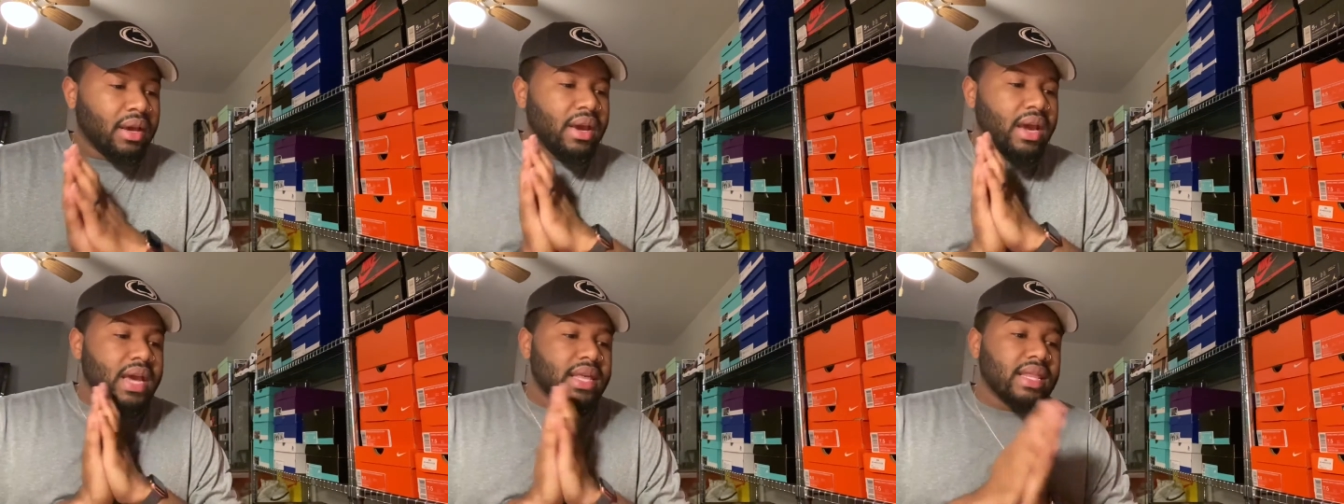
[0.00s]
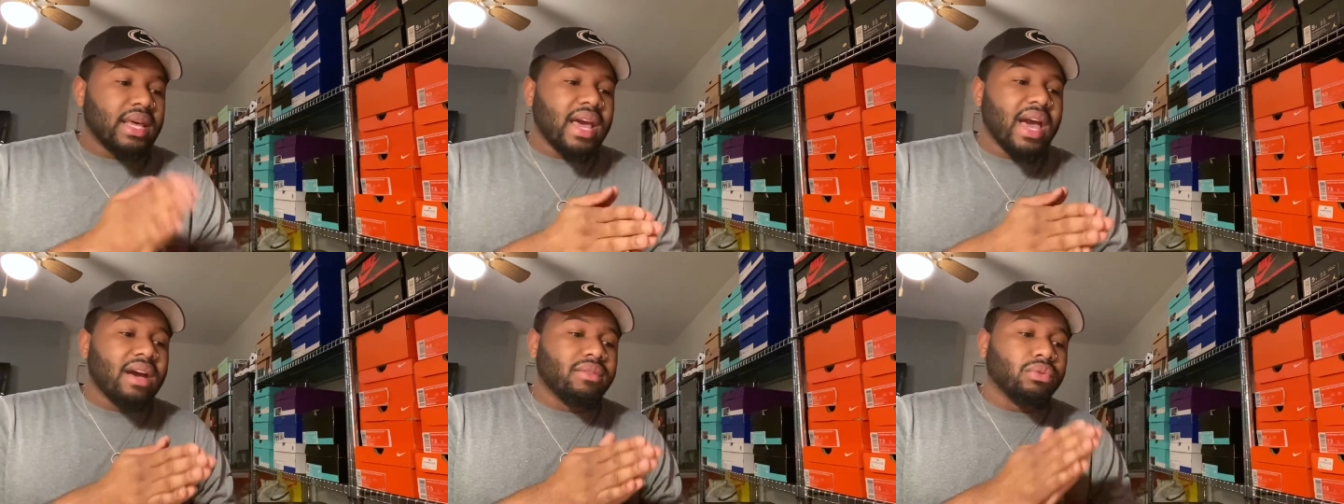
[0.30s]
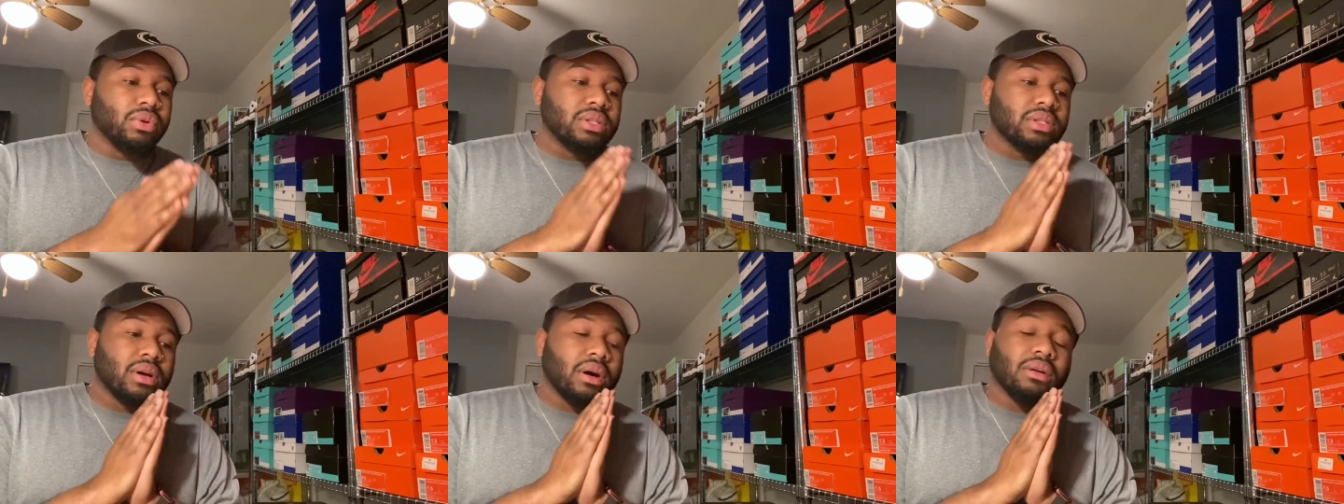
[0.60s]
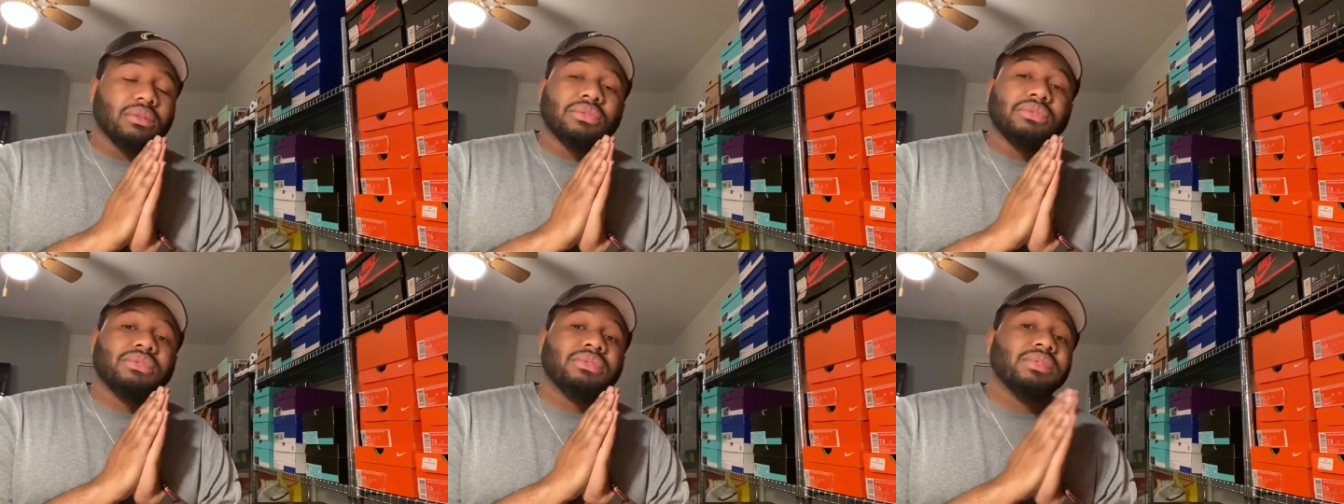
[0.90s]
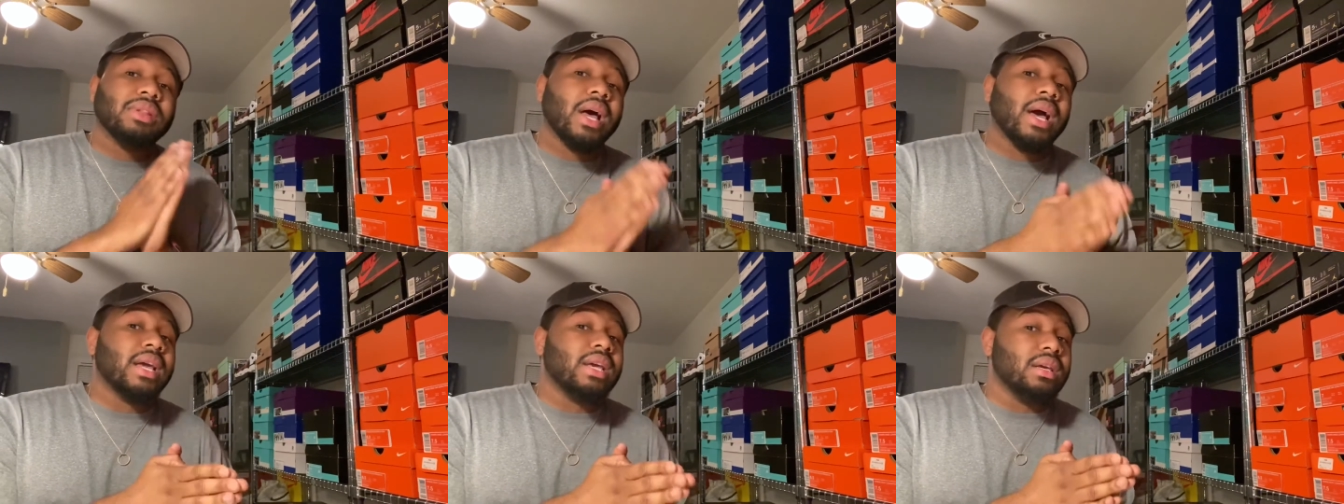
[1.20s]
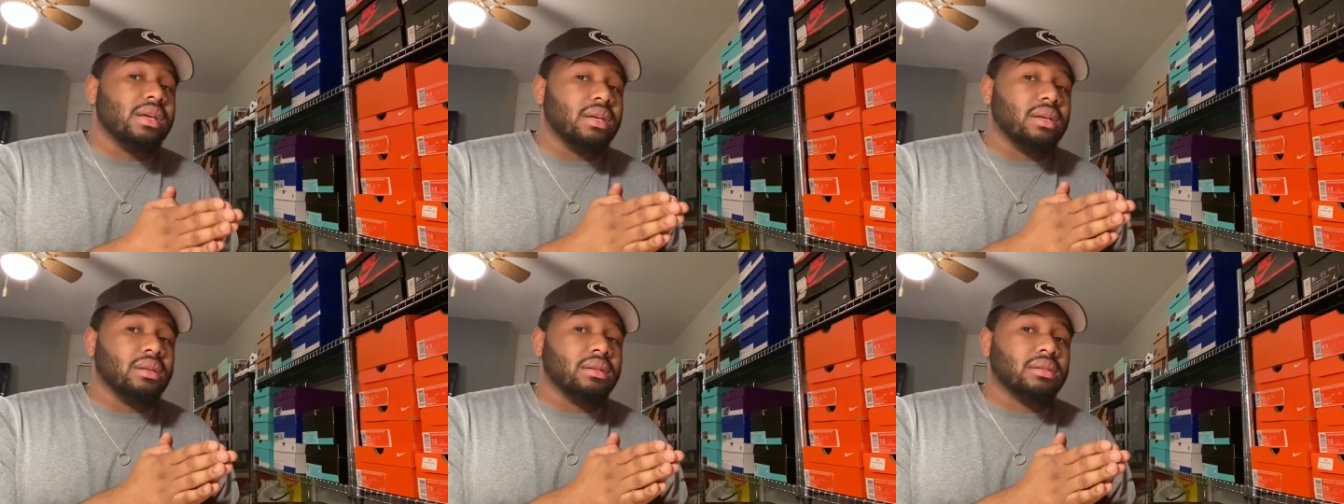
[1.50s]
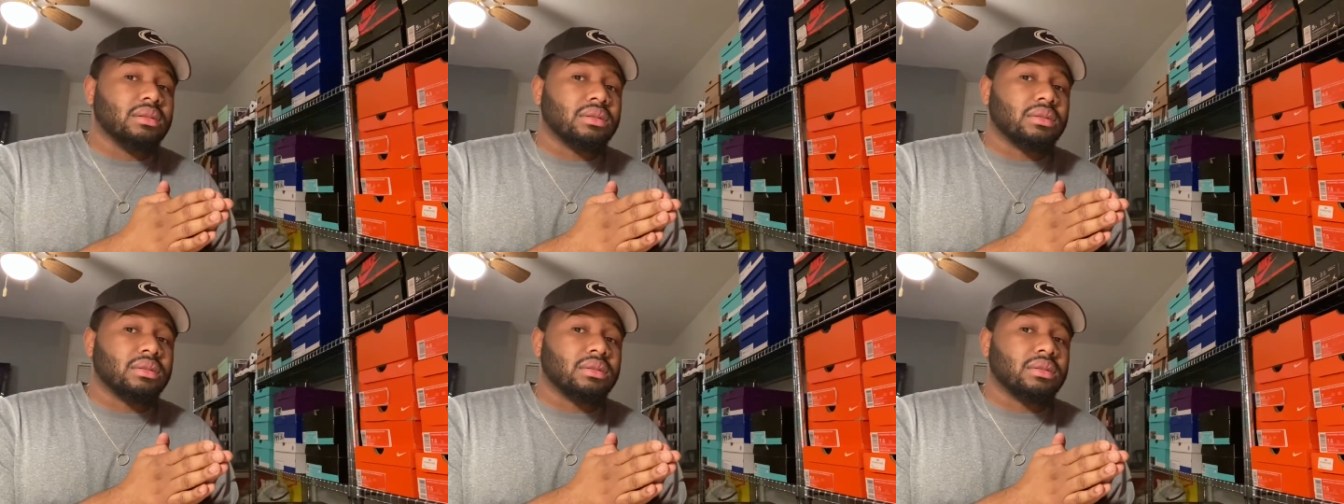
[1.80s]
And they have what's called fly ease.